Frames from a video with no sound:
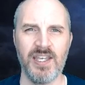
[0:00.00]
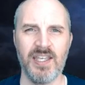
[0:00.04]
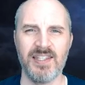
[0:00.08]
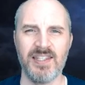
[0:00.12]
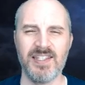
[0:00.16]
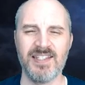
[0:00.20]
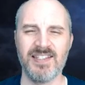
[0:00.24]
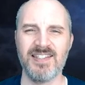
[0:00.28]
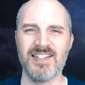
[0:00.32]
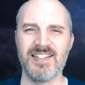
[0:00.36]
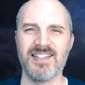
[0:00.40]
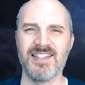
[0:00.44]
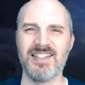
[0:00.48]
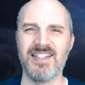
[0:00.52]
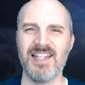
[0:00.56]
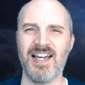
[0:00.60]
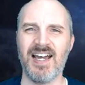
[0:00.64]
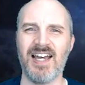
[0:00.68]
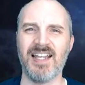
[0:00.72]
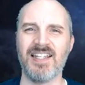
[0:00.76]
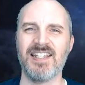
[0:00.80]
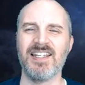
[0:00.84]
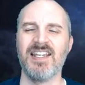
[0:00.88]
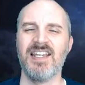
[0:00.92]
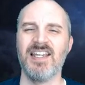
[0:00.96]
This is
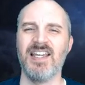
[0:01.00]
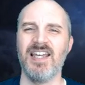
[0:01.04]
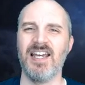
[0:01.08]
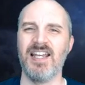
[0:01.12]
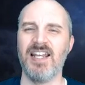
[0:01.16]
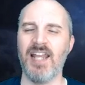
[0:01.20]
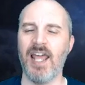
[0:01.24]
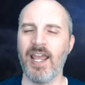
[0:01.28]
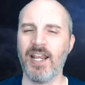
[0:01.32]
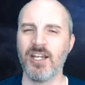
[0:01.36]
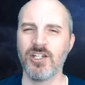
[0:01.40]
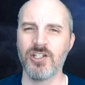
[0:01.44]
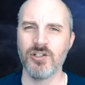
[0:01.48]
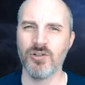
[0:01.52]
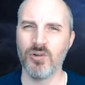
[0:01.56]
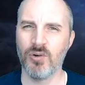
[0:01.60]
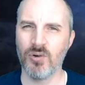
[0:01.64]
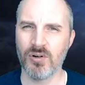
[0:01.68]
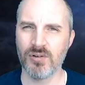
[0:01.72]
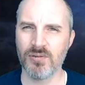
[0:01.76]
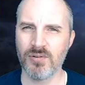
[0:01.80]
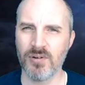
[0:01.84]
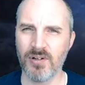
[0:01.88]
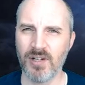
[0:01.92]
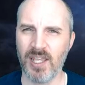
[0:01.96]
not an action
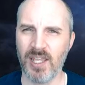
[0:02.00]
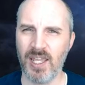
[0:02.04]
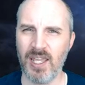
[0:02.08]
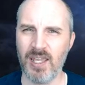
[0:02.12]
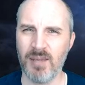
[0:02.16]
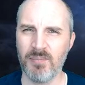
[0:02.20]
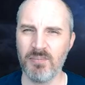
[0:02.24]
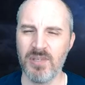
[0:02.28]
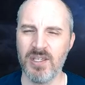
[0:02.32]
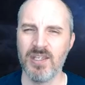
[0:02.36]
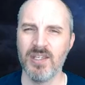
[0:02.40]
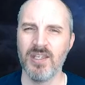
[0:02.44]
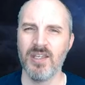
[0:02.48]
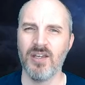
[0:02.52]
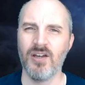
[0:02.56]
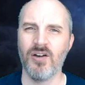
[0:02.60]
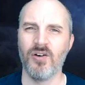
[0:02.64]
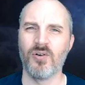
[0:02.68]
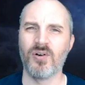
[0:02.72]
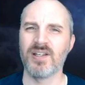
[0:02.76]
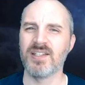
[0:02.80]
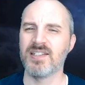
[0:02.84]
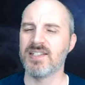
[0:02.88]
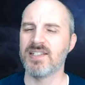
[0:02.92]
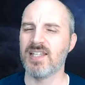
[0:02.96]
horror game
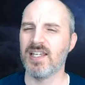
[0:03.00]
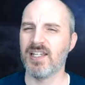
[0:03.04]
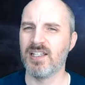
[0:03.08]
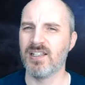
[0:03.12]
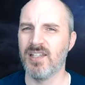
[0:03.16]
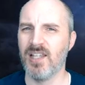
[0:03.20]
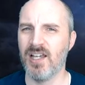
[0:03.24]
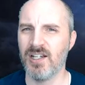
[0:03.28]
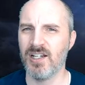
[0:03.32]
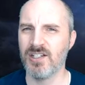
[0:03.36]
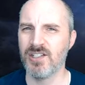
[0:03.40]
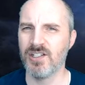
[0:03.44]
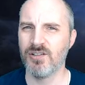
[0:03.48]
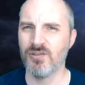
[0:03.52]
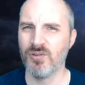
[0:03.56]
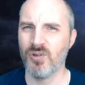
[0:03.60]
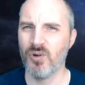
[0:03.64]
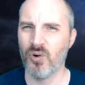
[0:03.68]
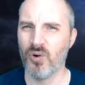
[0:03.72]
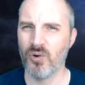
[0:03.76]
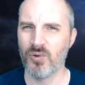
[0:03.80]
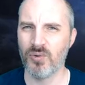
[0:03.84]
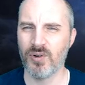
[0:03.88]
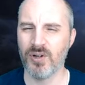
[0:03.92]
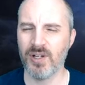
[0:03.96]
or a psychological
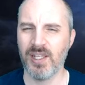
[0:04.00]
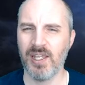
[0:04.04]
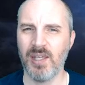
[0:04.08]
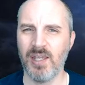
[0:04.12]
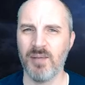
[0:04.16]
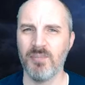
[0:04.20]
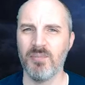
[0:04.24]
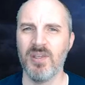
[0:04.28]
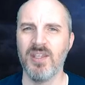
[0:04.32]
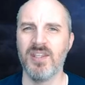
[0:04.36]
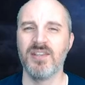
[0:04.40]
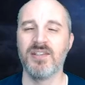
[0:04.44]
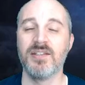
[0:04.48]
horror game.